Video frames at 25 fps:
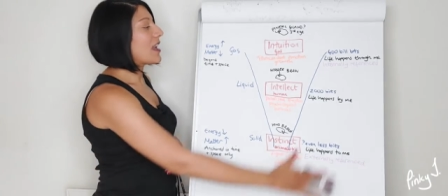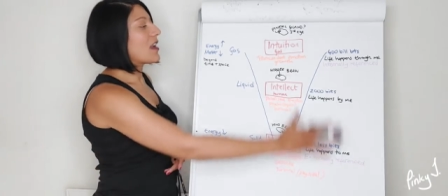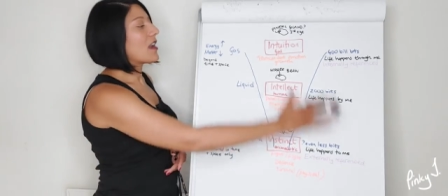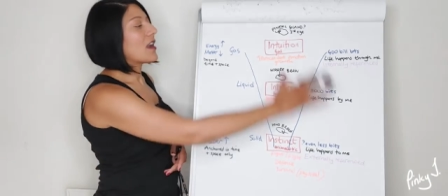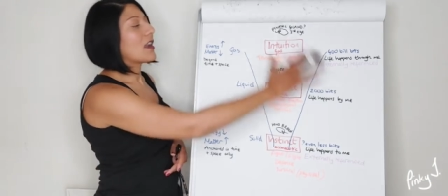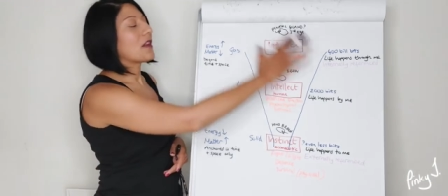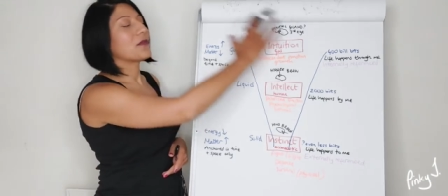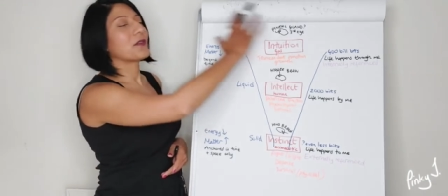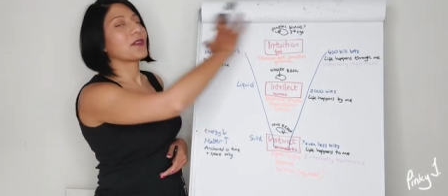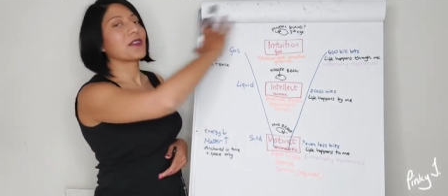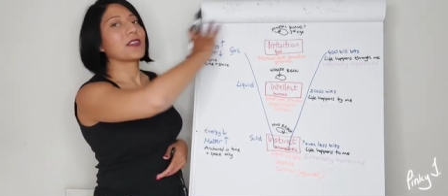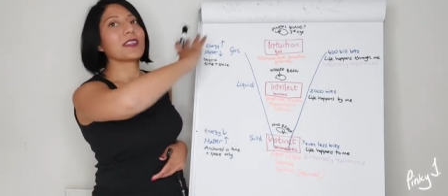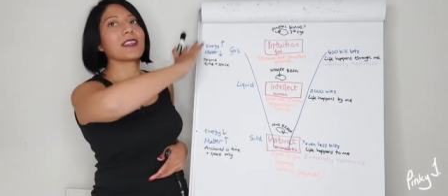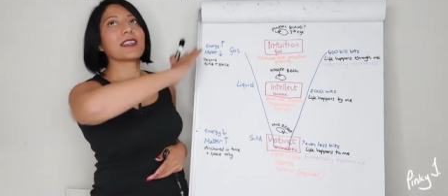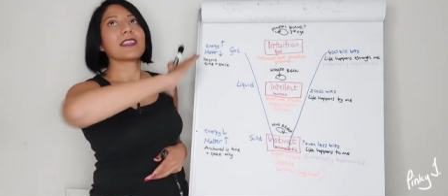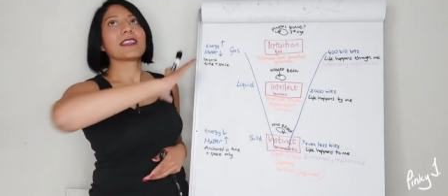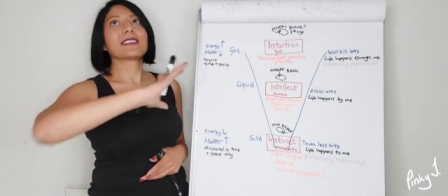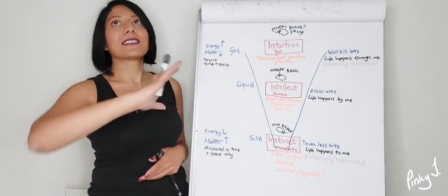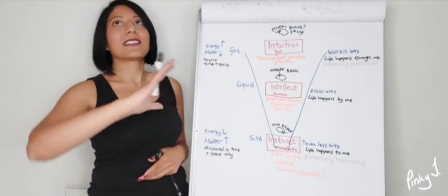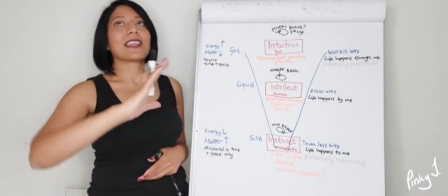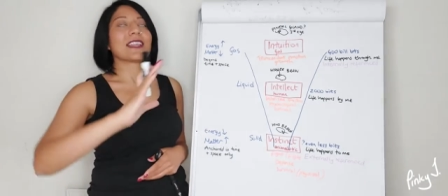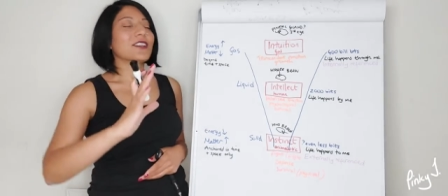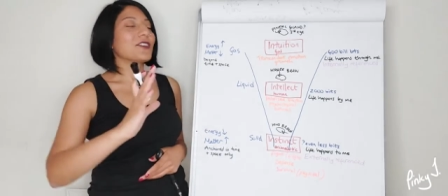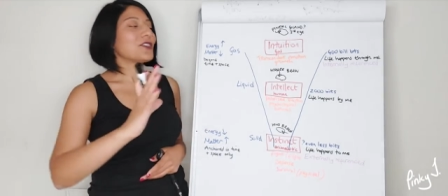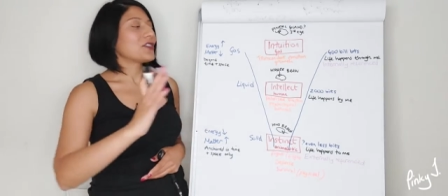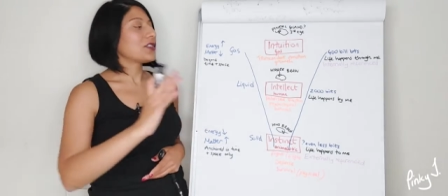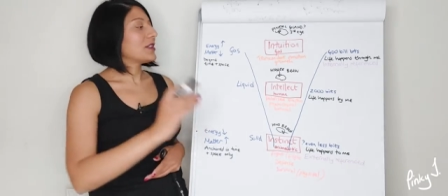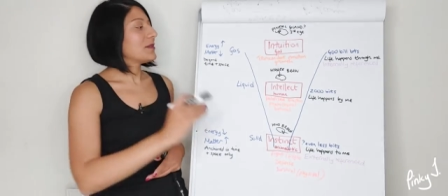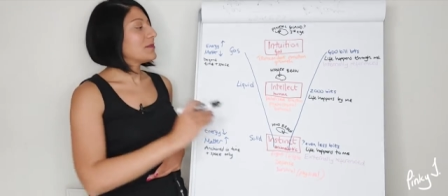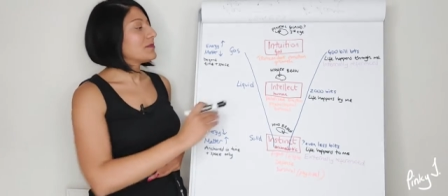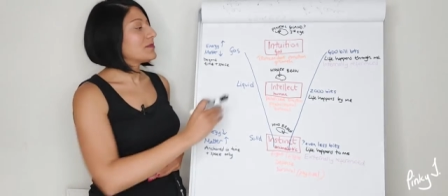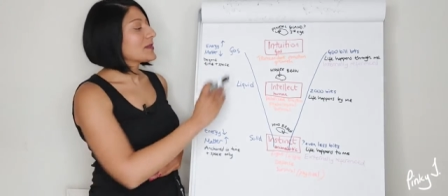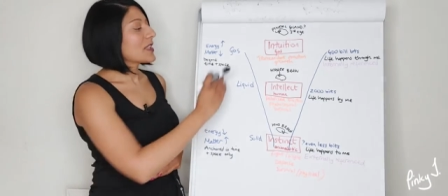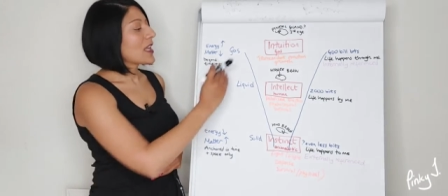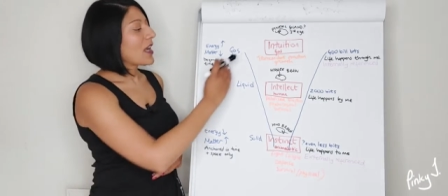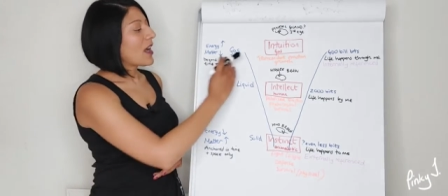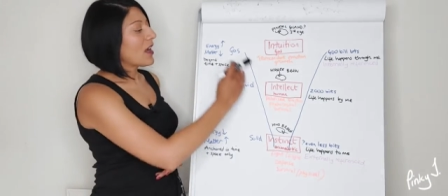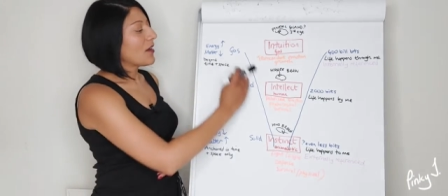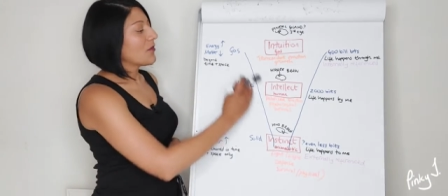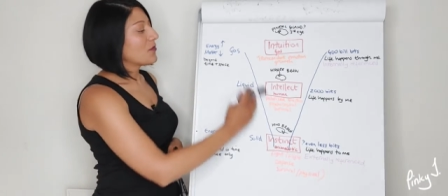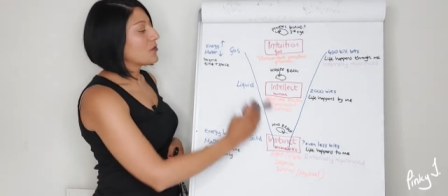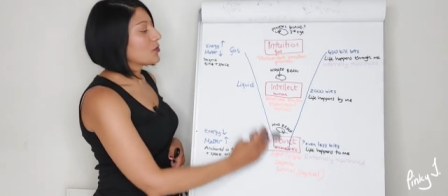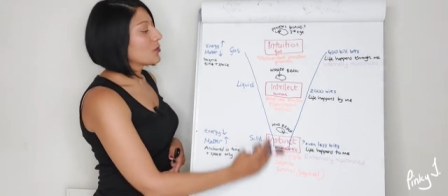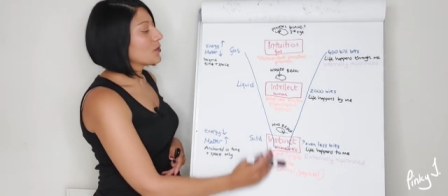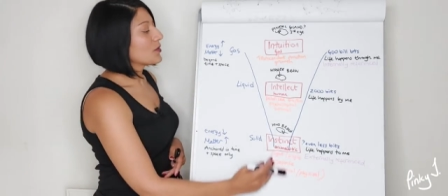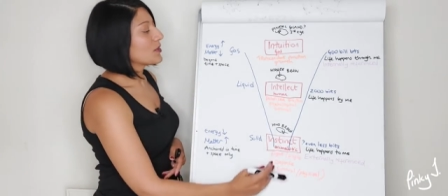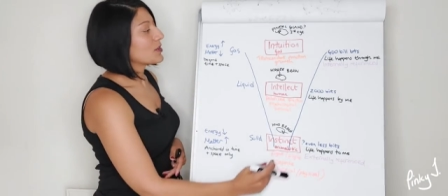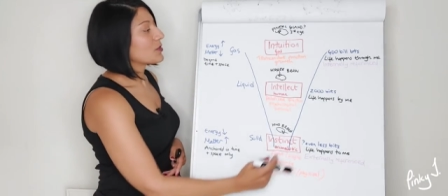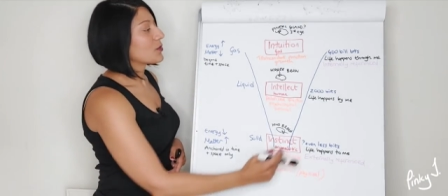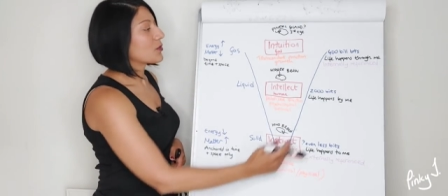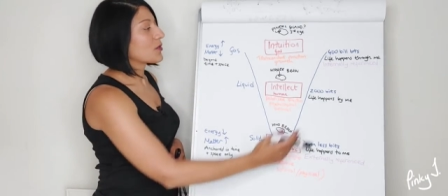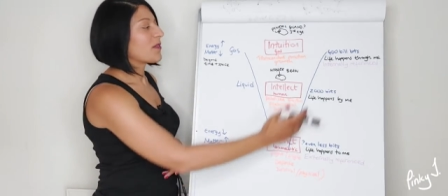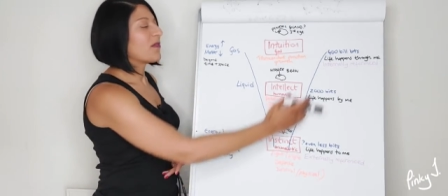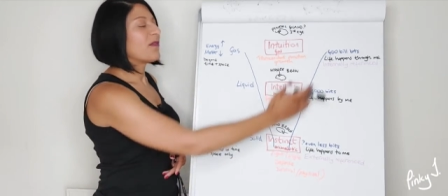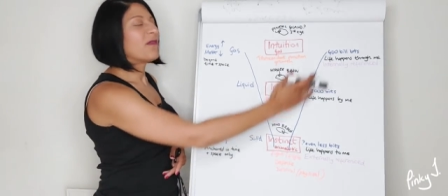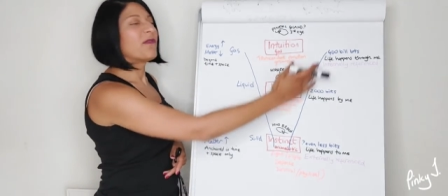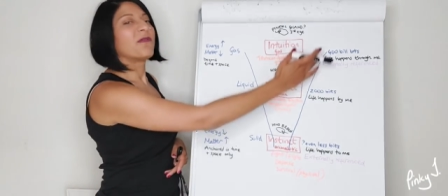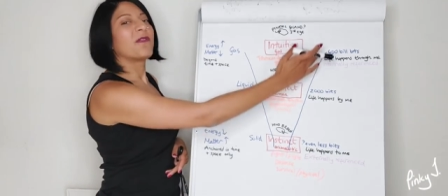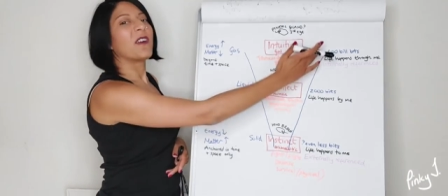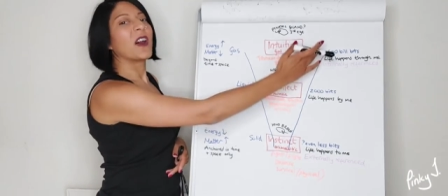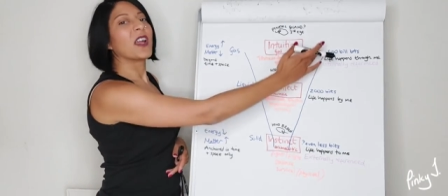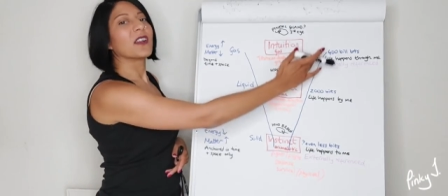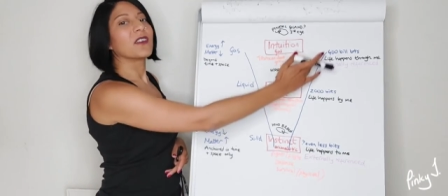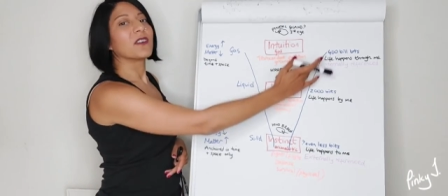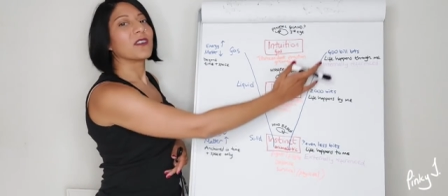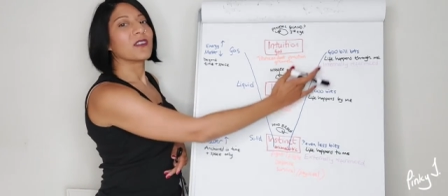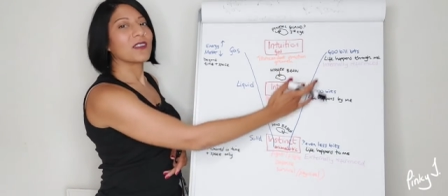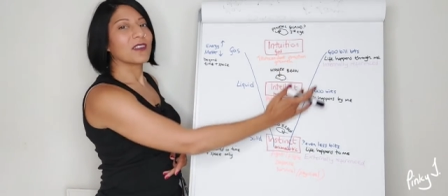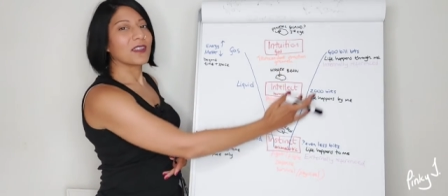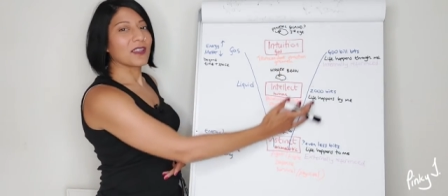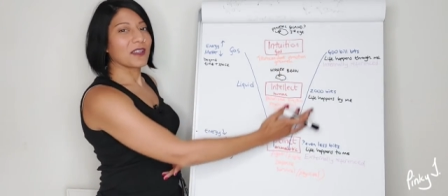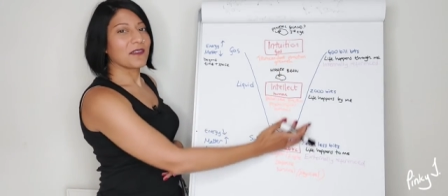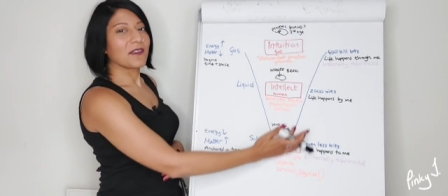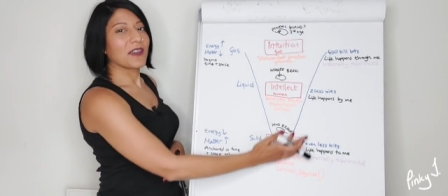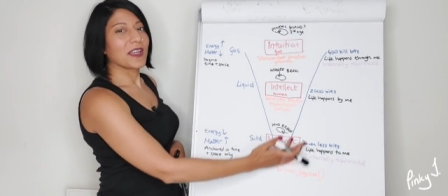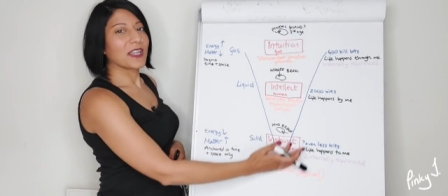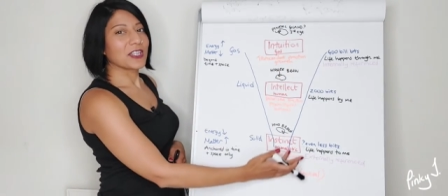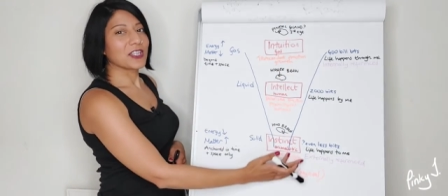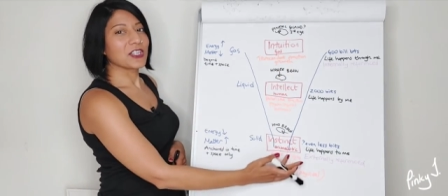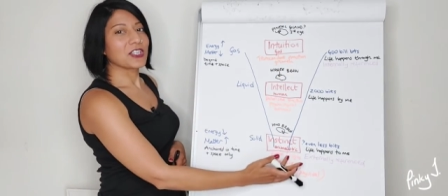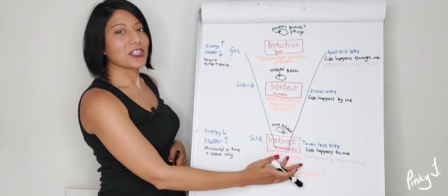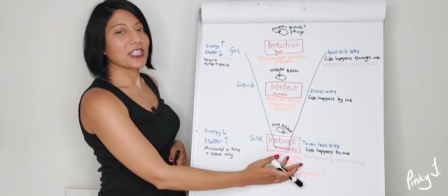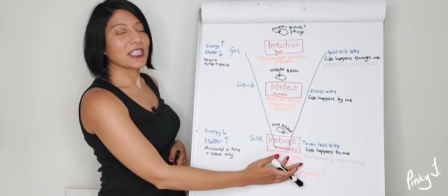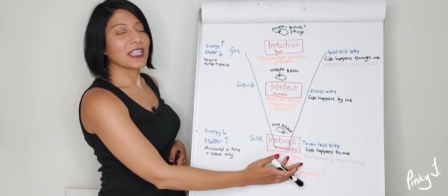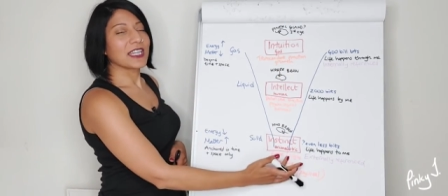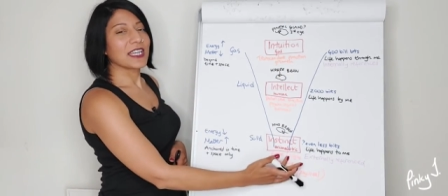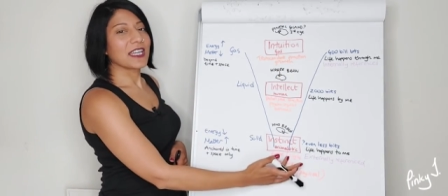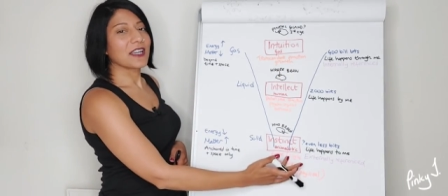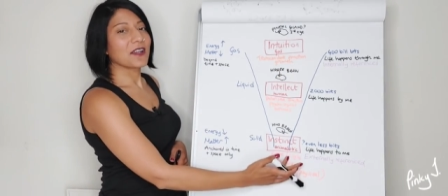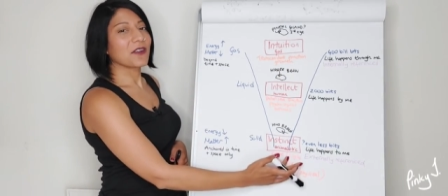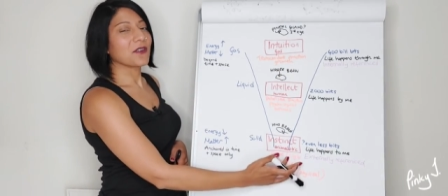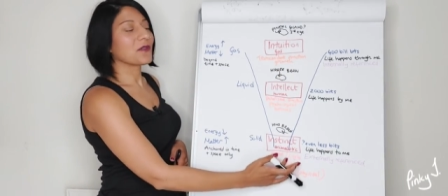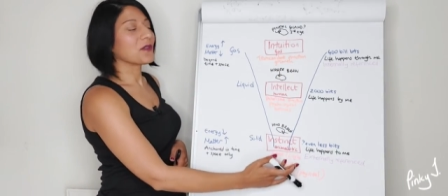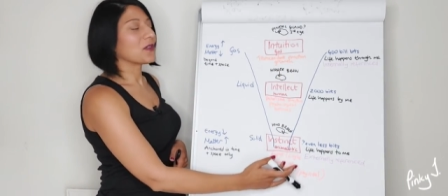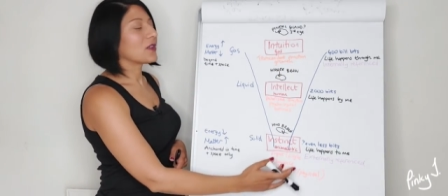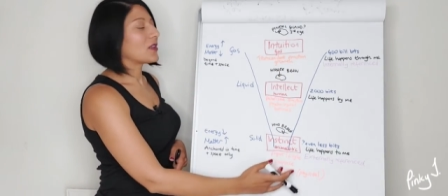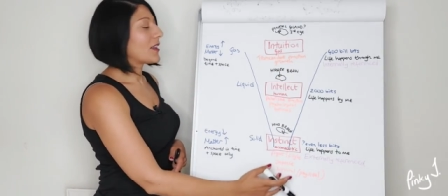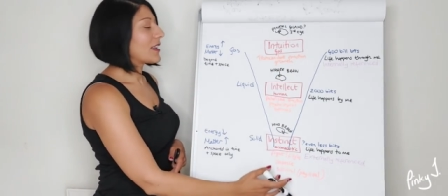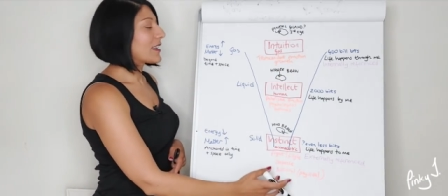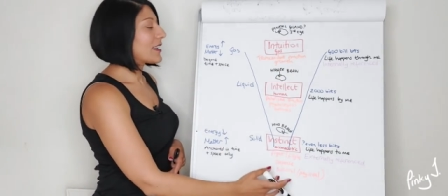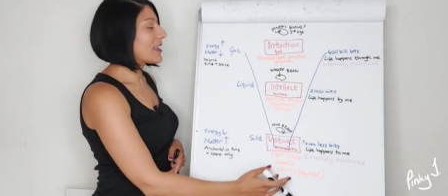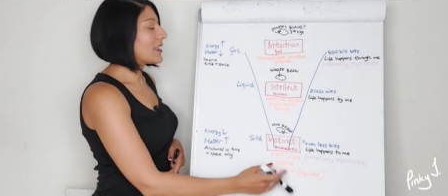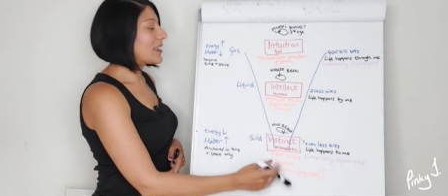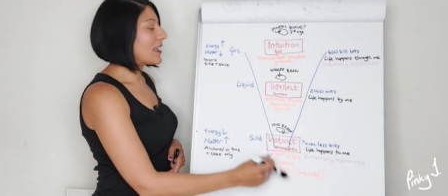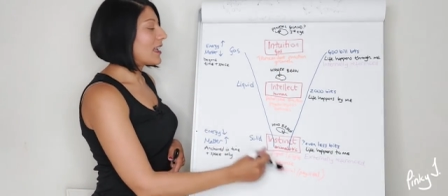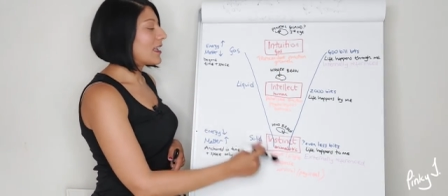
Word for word: everything is energy, I've drawn a sort of funnel of energy here, if you like, and,